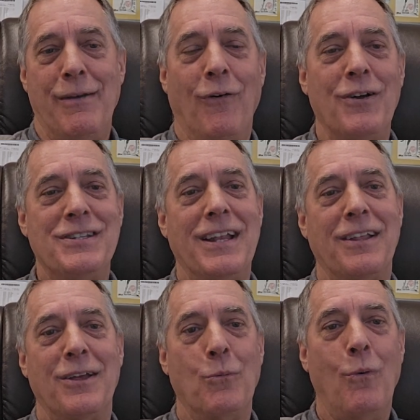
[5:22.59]
always done
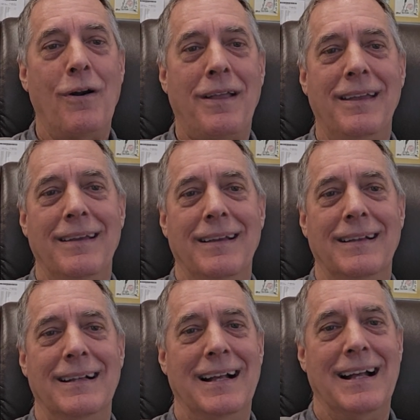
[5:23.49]
good work.
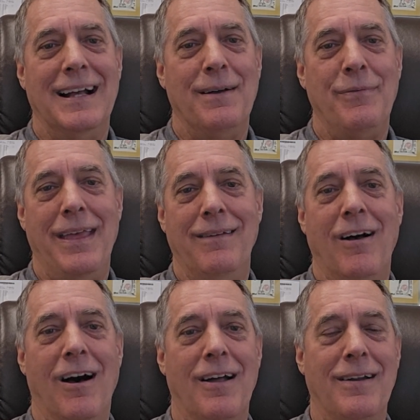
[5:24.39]

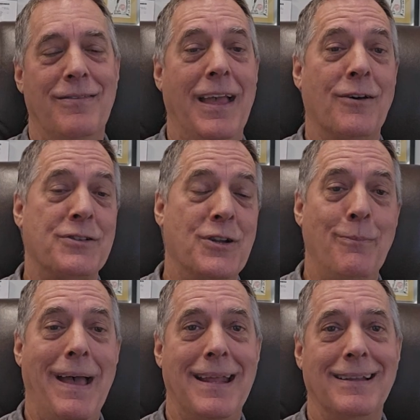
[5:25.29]
They also do
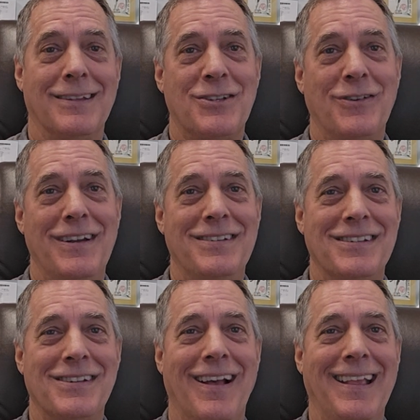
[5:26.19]
patent
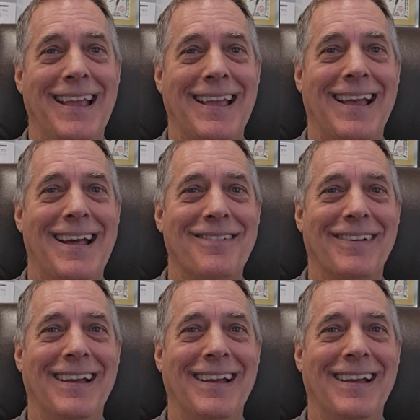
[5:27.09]
illustrations, so I can get kind of